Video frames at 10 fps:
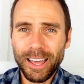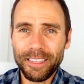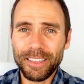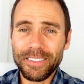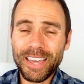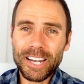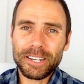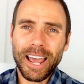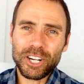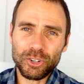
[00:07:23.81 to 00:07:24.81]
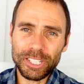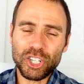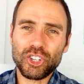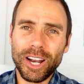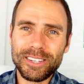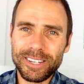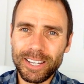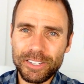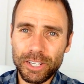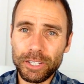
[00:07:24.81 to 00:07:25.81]
then that naturally
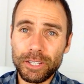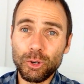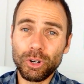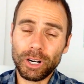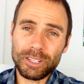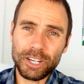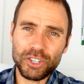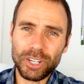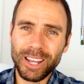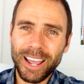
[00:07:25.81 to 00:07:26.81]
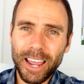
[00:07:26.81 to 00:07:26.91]
translates into the organization